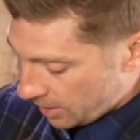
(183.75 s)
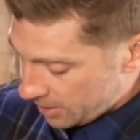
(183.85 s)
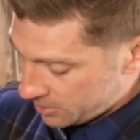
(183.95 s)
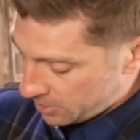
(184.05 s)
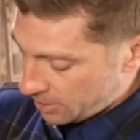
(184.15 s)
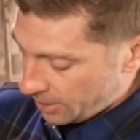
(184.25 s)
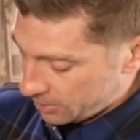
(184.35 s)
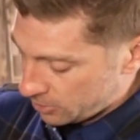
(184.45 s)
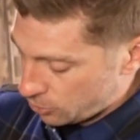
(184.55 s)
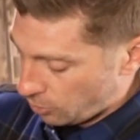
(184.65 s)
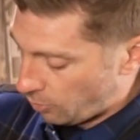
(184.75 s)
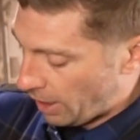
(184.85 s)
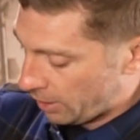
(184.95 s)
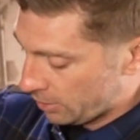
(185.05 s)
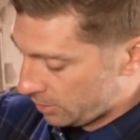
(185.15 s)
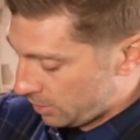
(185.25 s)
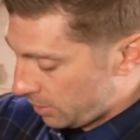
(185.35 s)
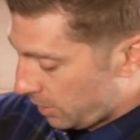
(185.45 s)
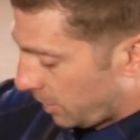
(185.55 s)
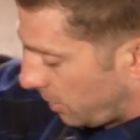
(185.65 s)
is connected to a wire
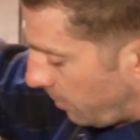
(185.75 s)
in